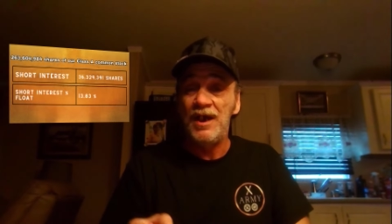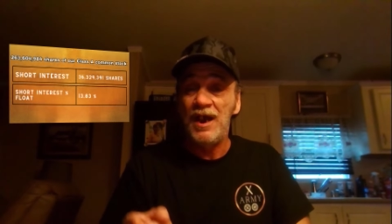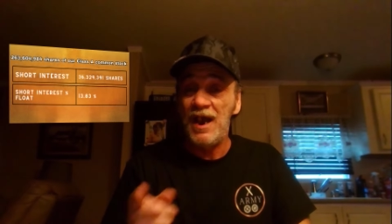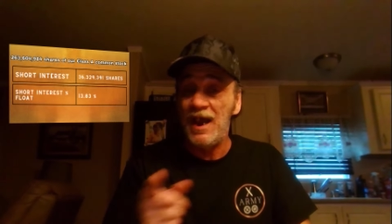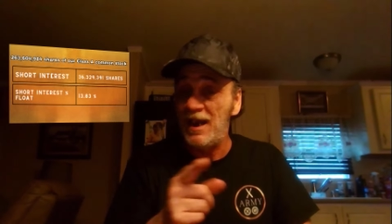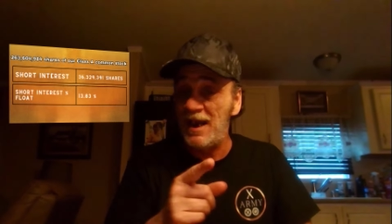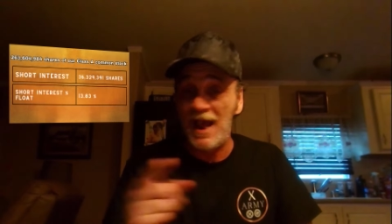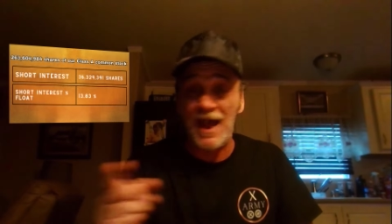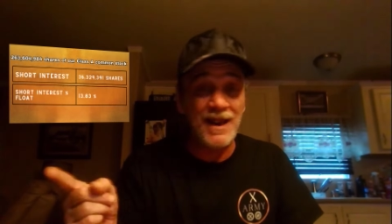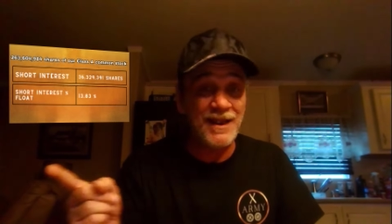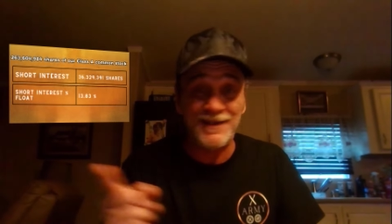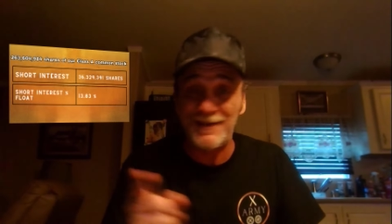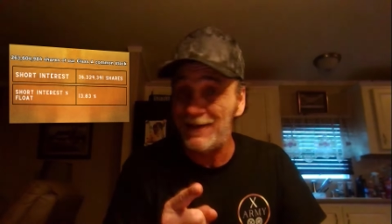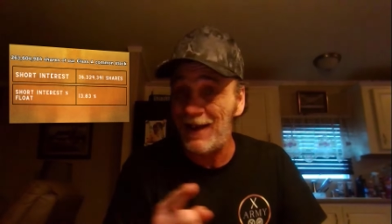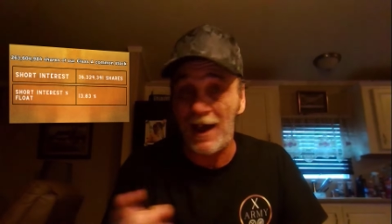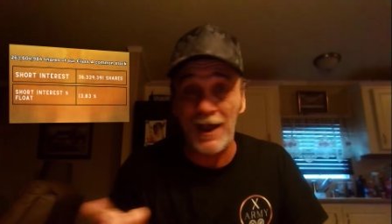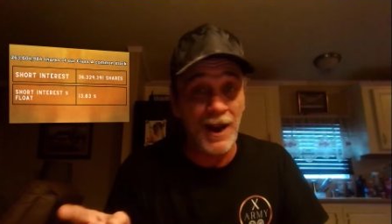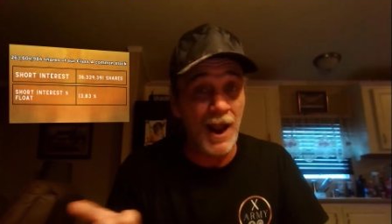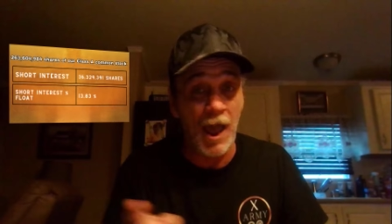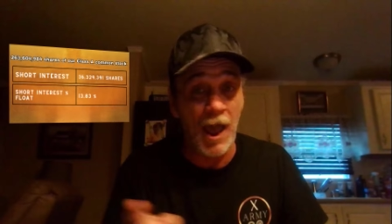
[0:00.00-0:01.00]
and that's
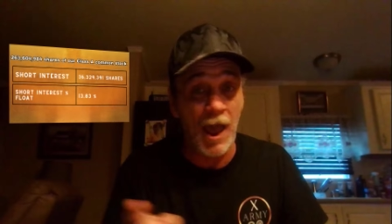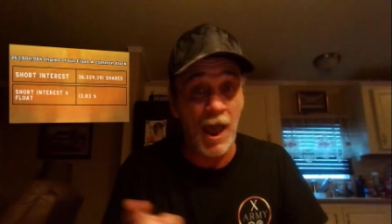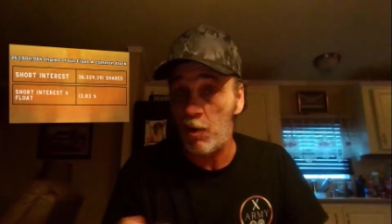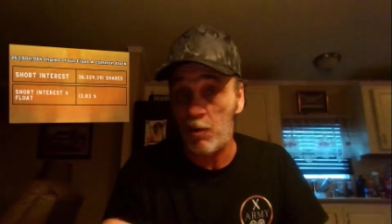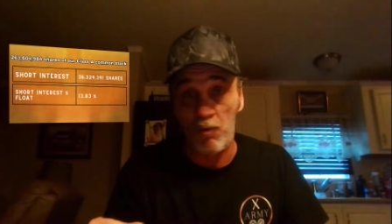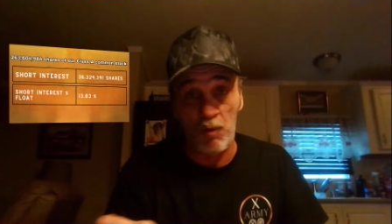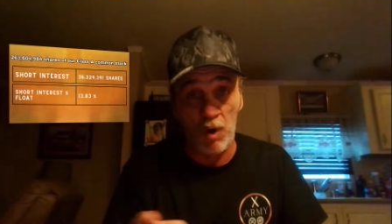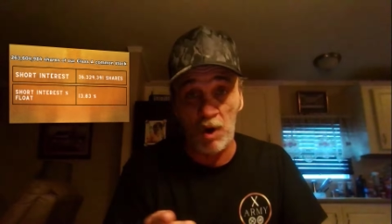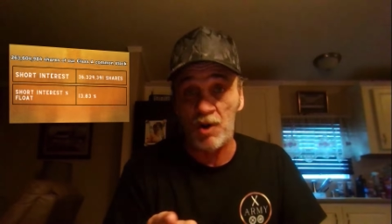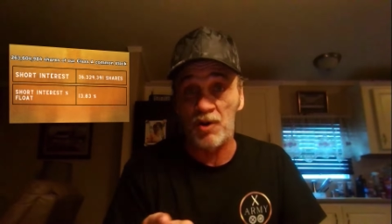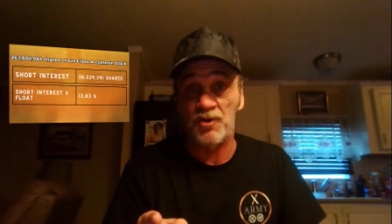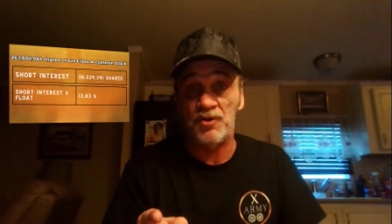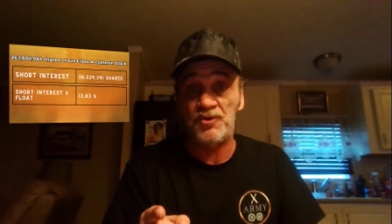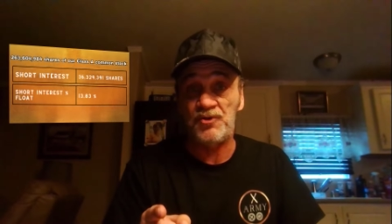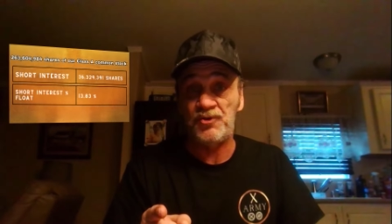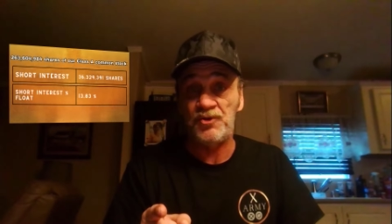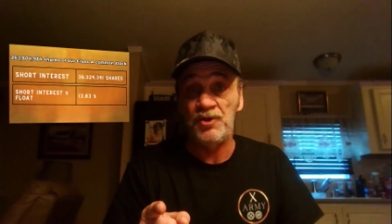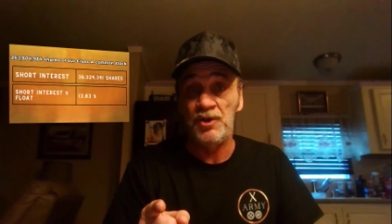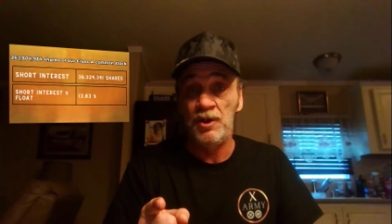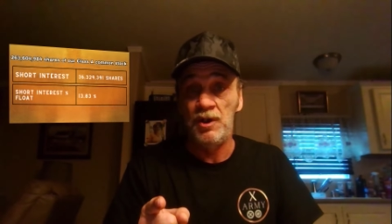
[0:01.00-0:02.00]
not how it
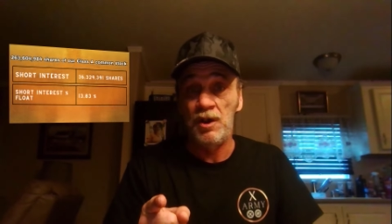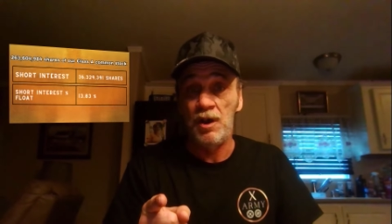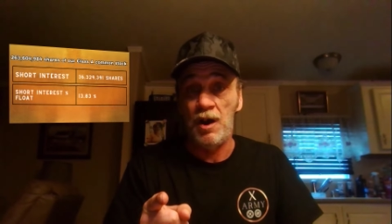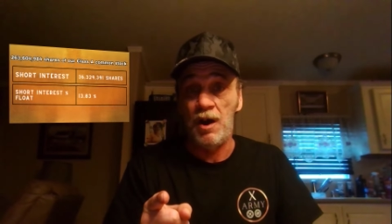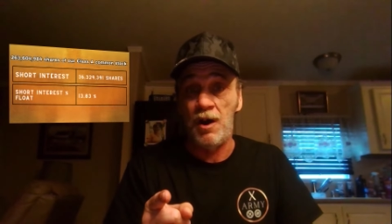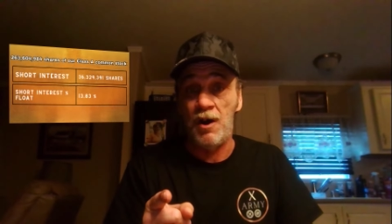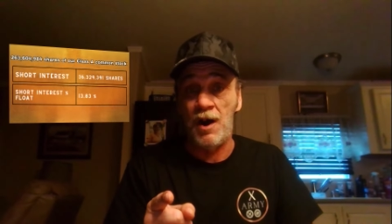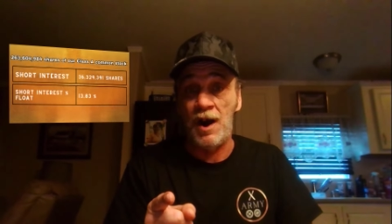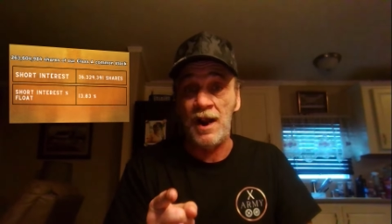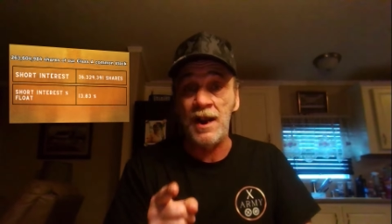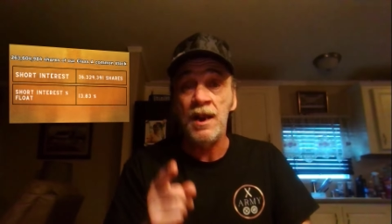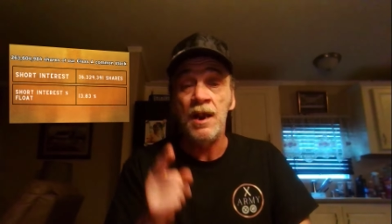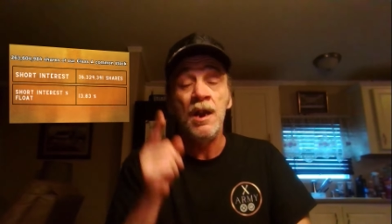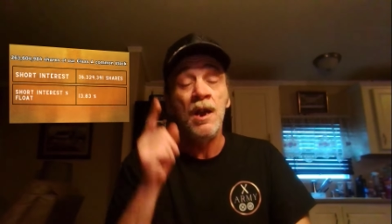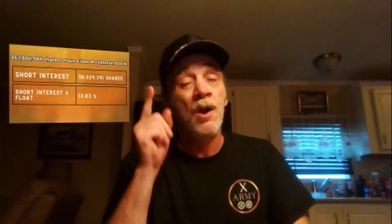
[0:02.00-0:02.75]
works. All right?